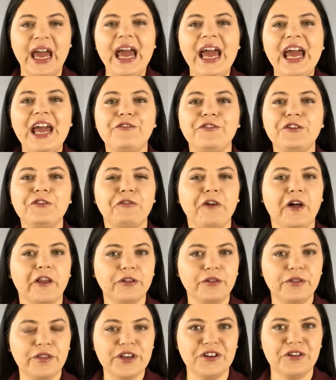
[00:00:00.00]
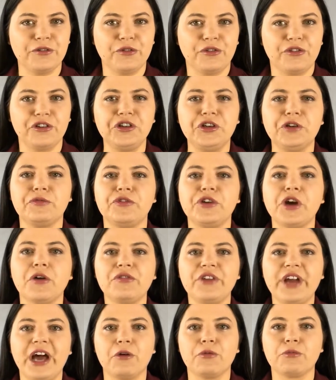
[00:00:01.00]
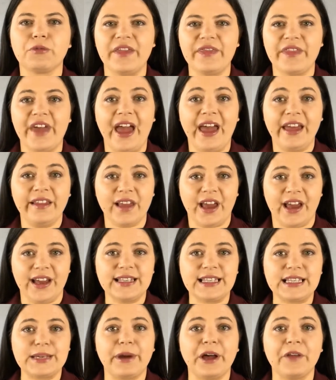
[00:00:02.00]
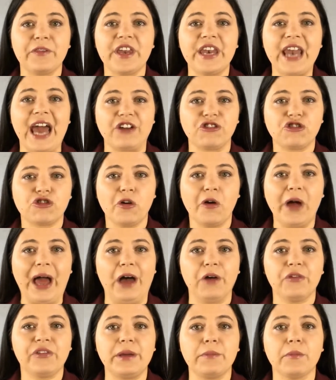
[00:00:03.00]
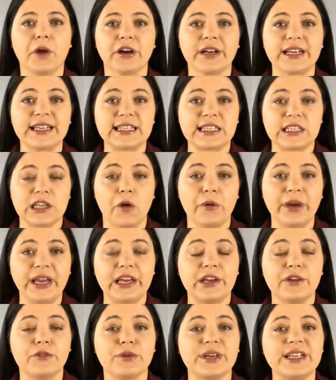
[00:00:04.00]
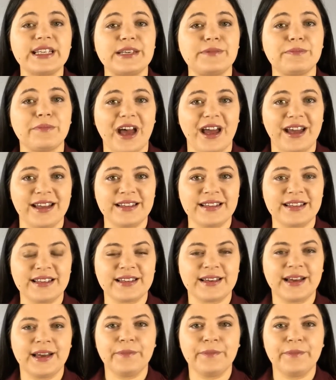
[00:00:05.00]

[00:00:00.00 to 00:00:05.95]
If you follow the news, you've no doubt read the headlines about the national housing market slowing in recent months.